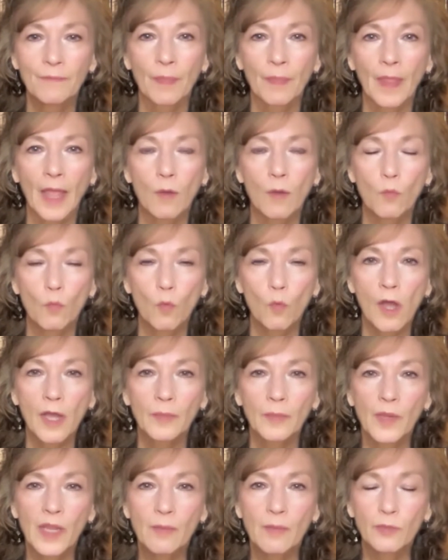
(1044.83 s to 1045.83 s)
I
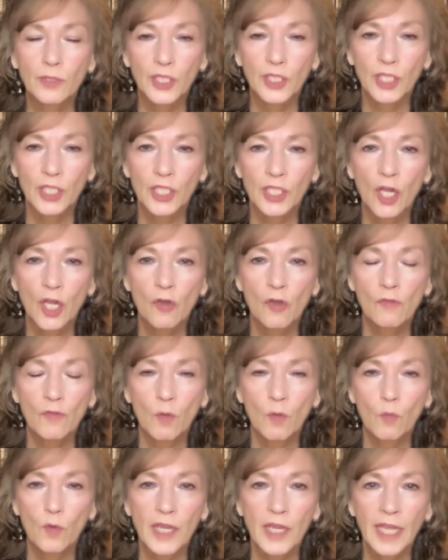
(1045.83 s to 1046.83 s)
want people to know
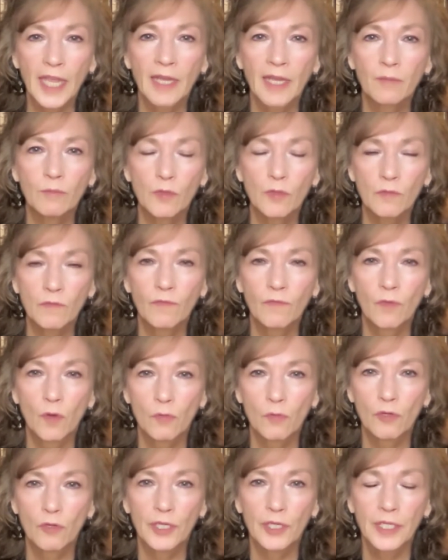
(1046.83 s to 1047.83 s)
that we can move
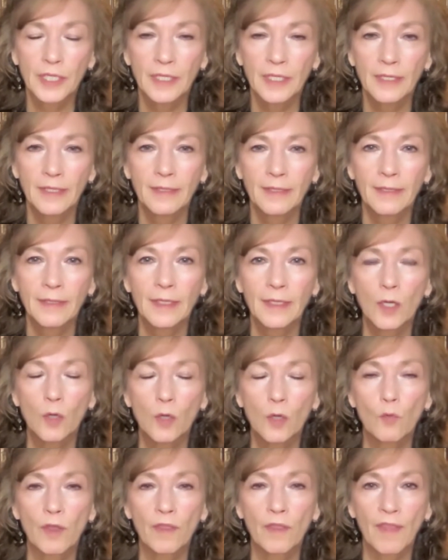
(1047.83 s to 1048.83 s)
forward
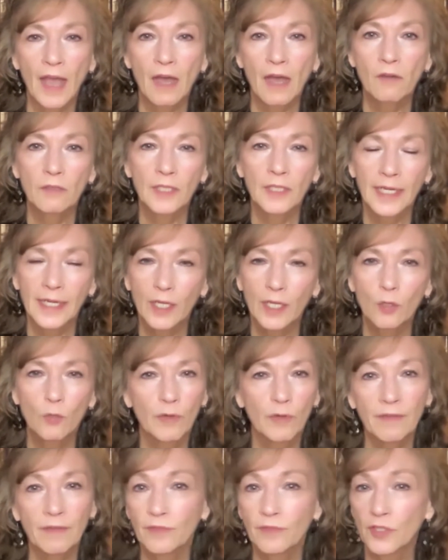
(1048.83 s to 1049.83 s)
without letting
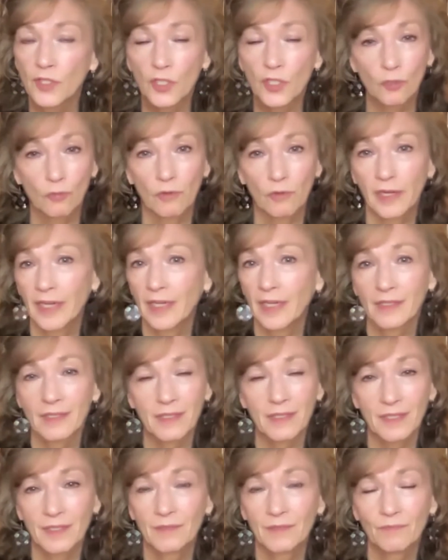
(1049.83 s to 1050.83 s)
grief destroy
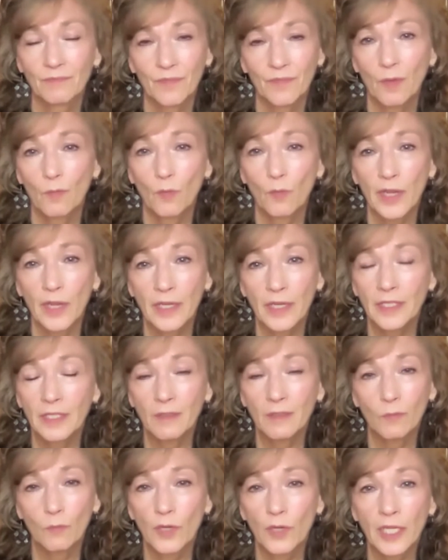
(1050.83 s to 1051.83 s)
us, that we
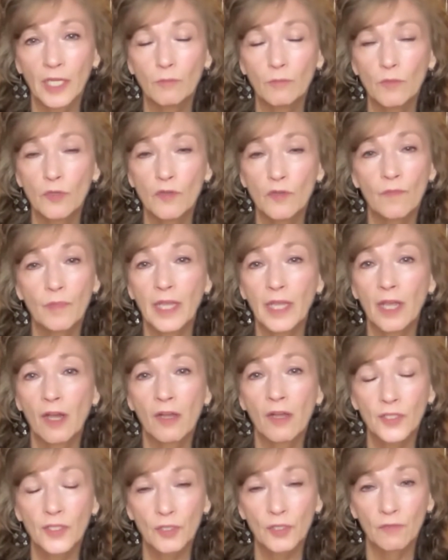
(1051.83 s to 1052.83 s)
can move
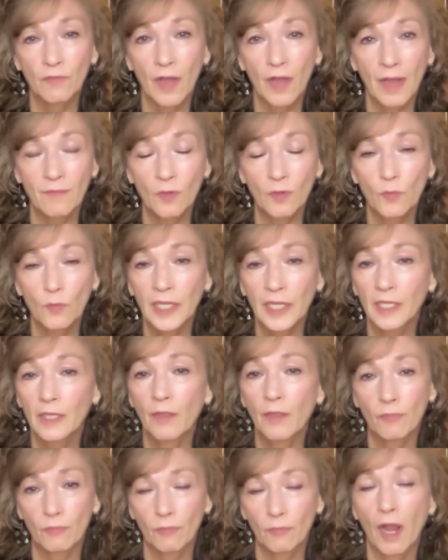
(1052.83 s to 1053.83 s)
beyond survival, we can
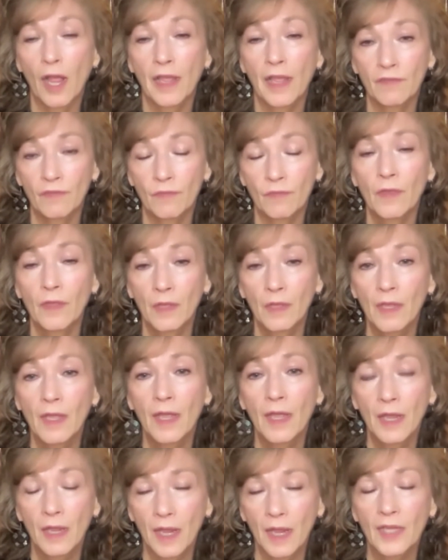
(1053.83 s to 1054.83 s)
thrive
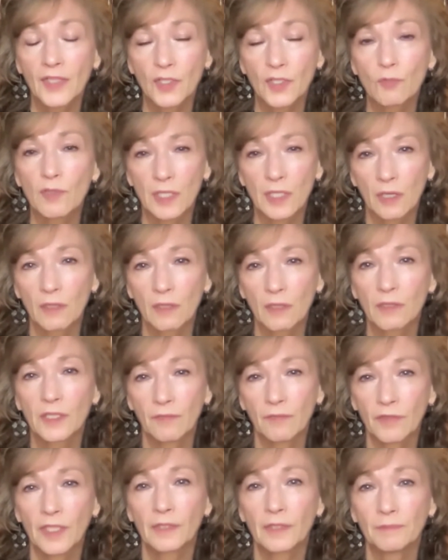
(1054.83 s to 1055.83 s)
as a
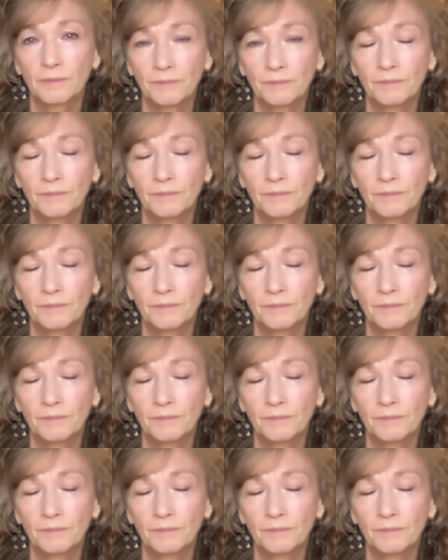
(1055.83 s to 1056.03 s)
result of it.